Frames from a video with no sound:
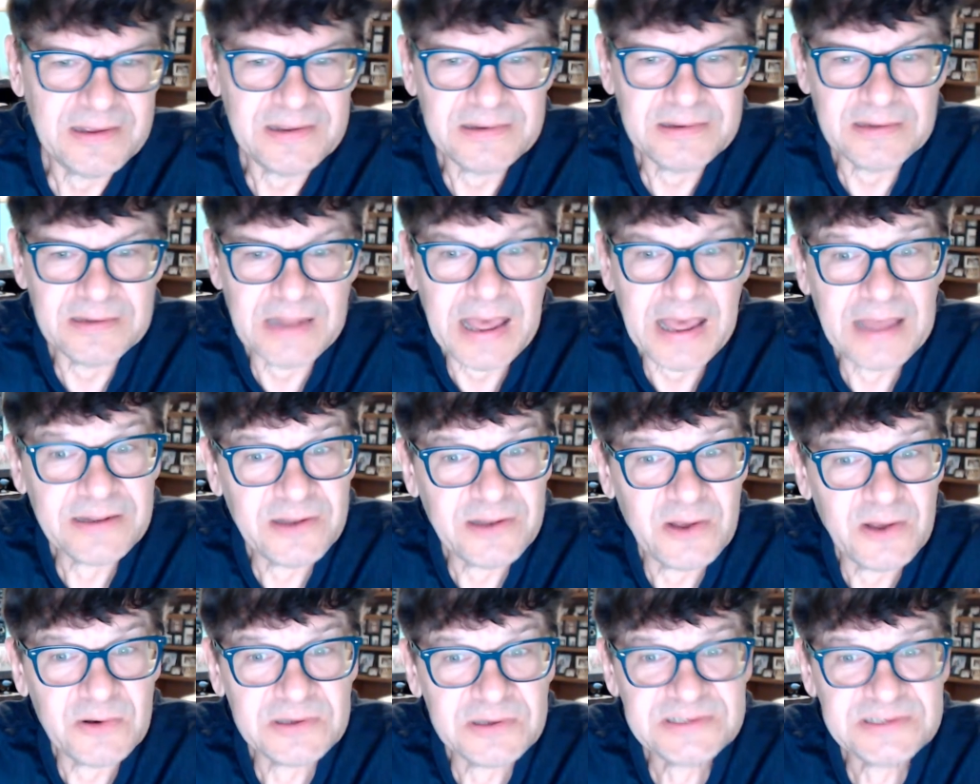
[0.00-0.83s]
not
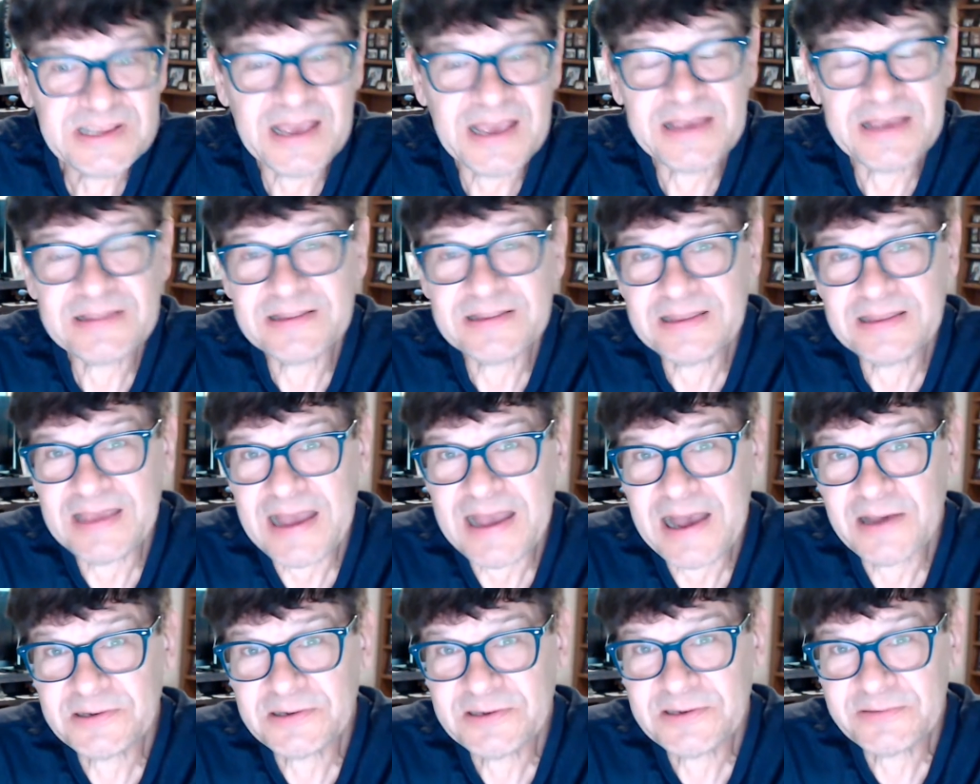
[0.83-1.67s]
know exactly
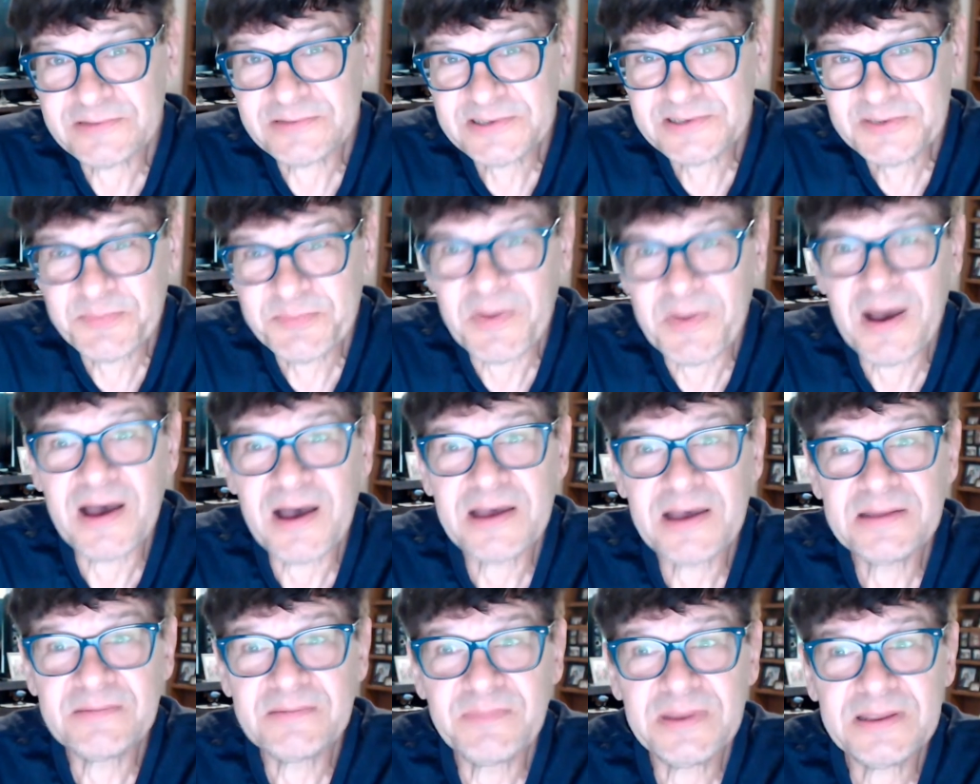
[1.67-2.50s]
how to
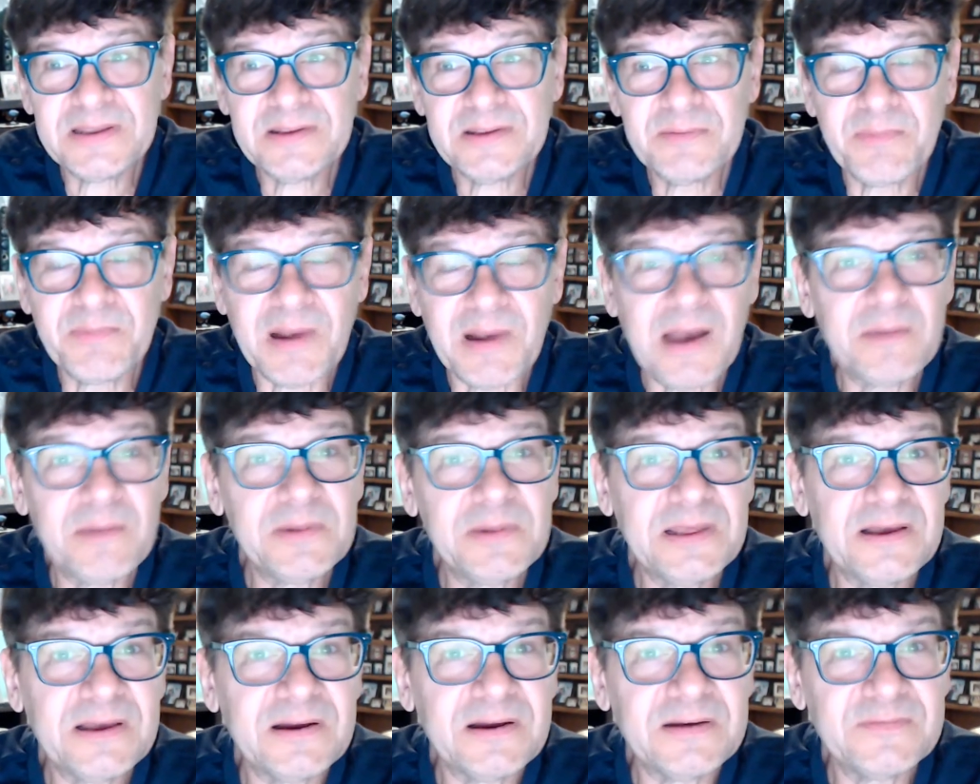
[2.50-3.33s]
respond, but you
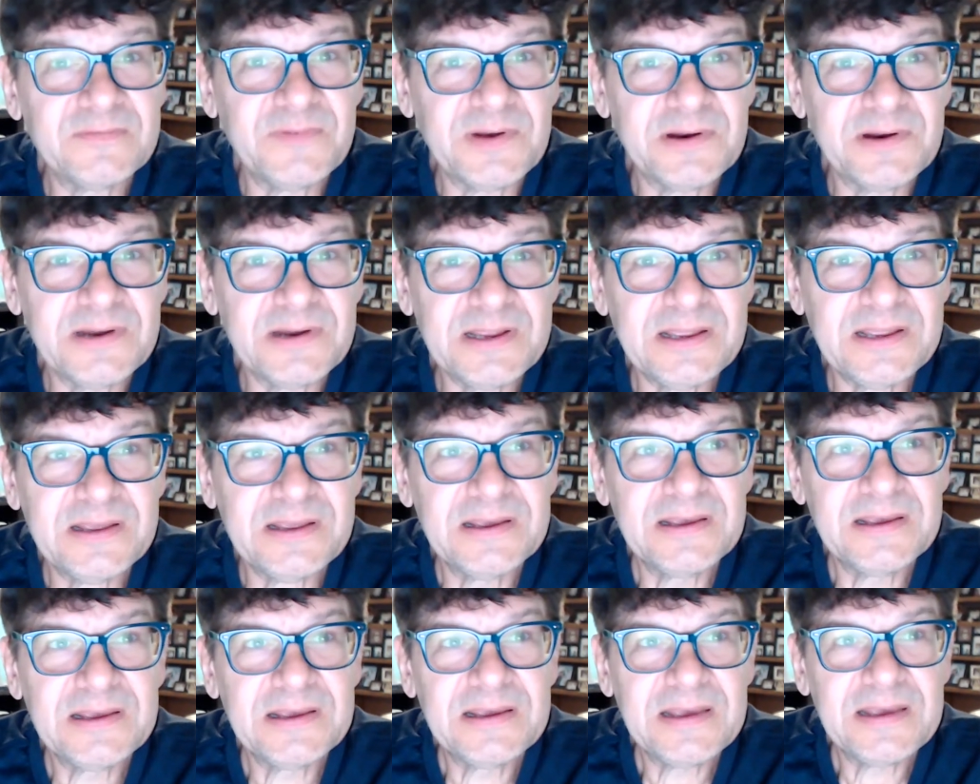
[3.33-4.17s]
probably aren't very
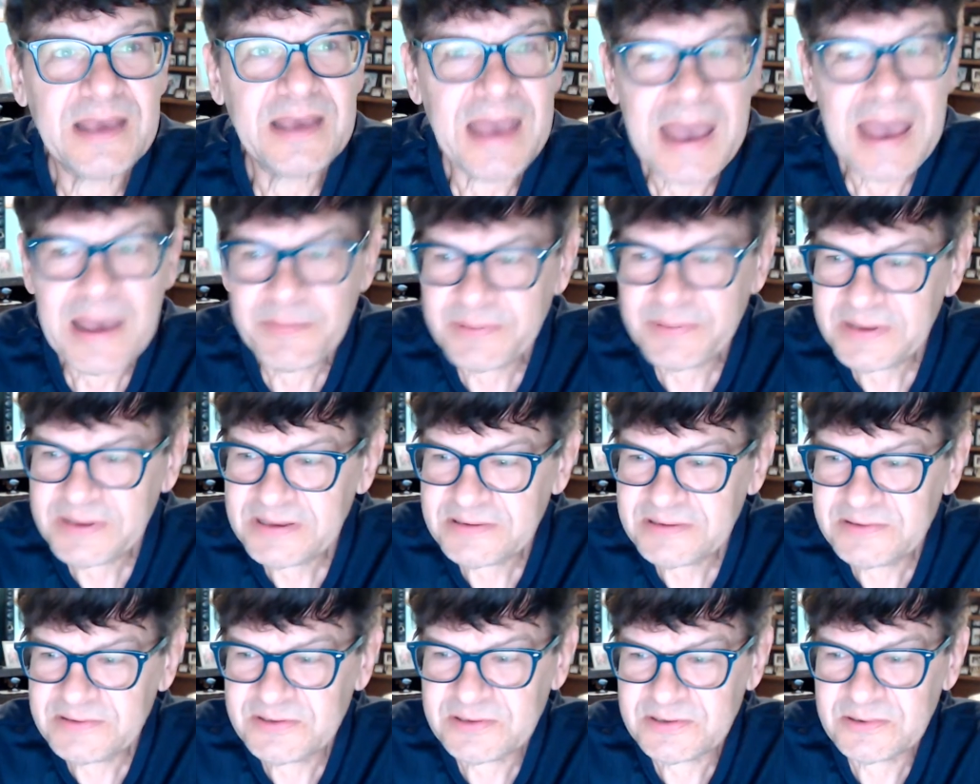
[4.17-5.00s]
happy
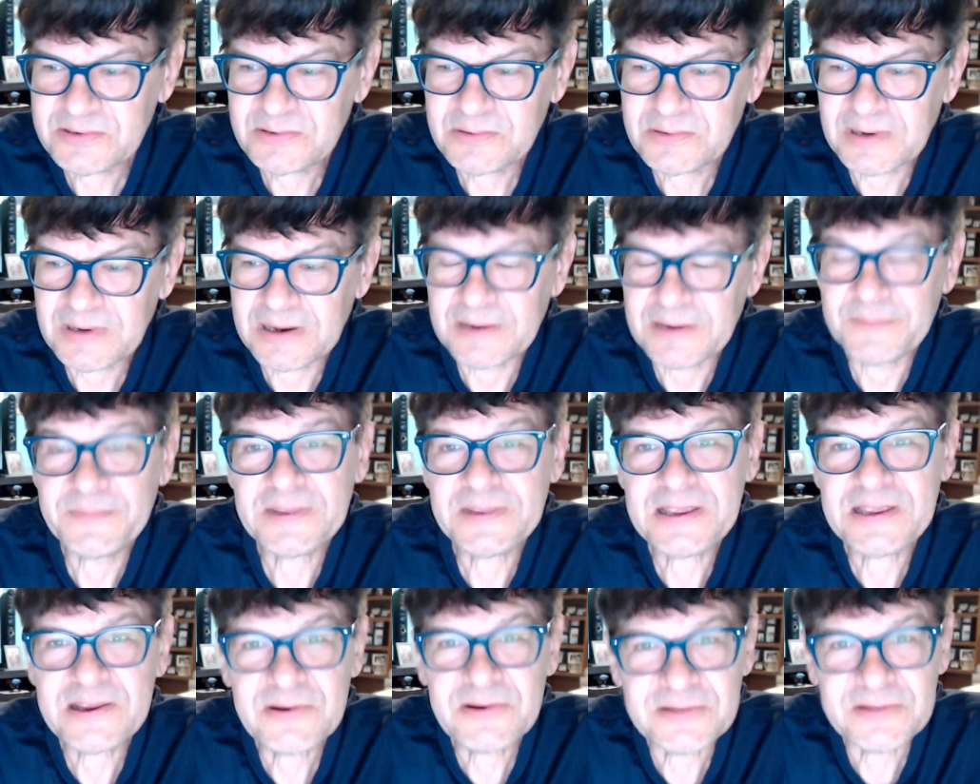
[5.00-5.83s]
to um,
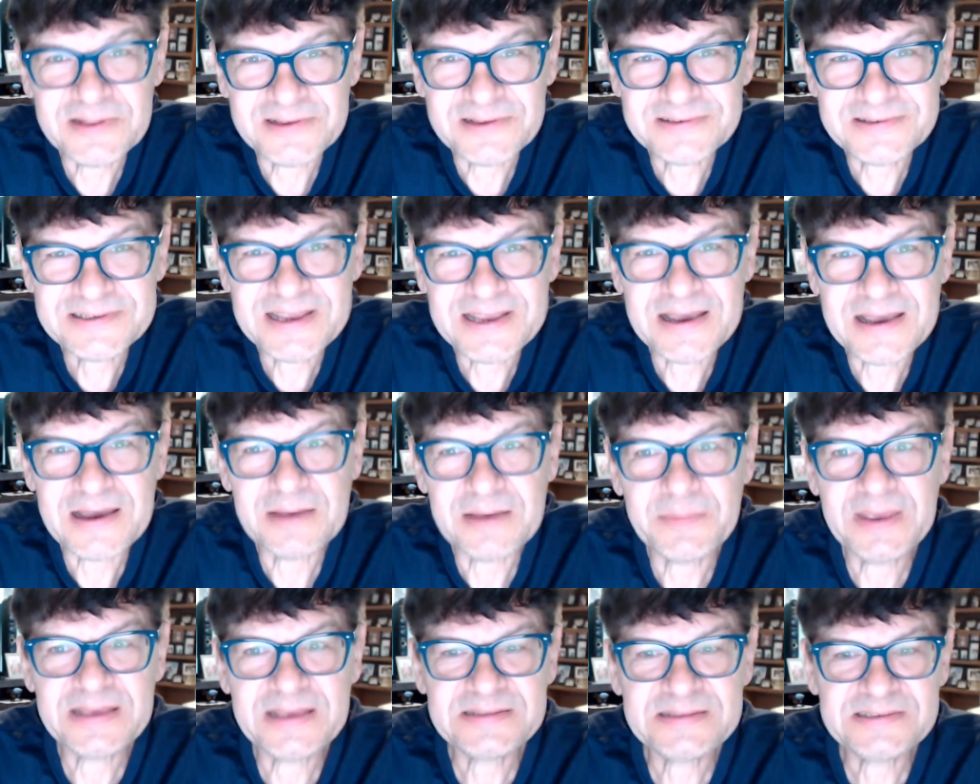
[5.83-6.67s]
hear those
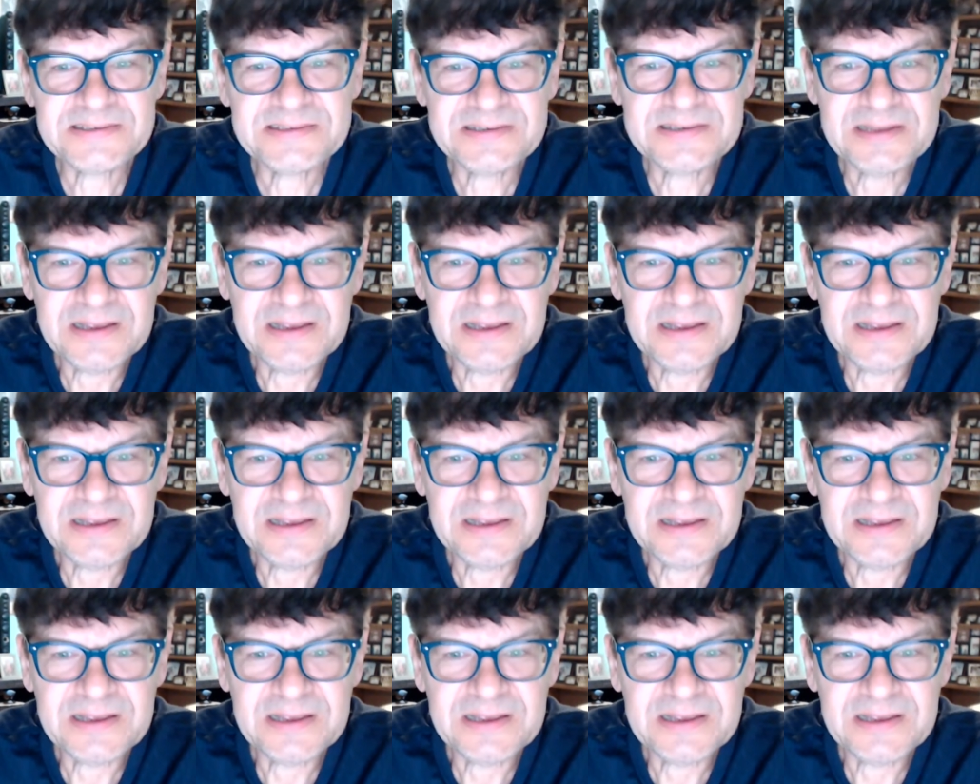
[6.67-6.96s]
comments